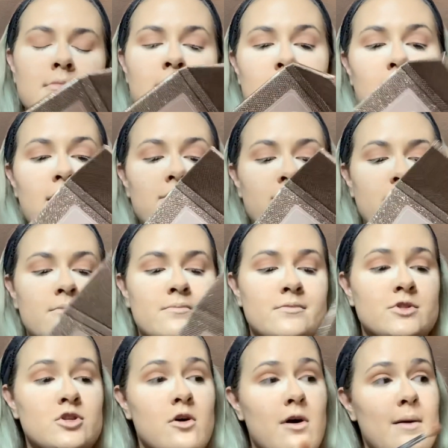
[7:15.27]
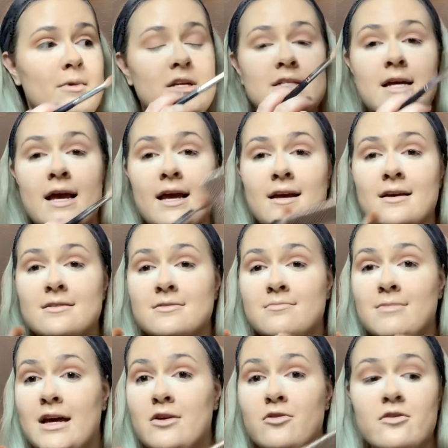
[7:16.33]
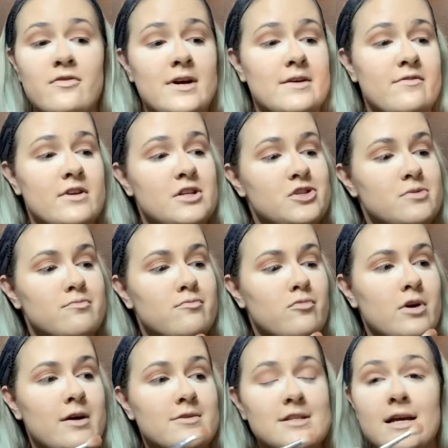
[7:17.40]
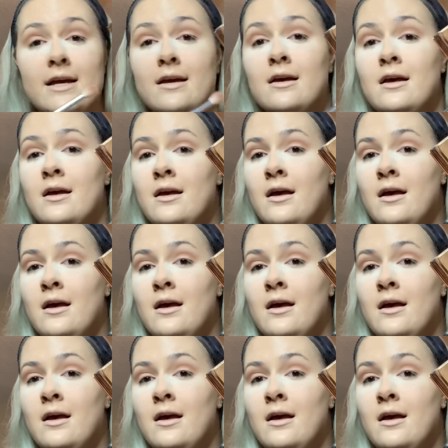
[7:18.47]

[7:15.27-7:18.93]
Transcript: I love. So I'm gonna take, I don't know if I finished what I was saying,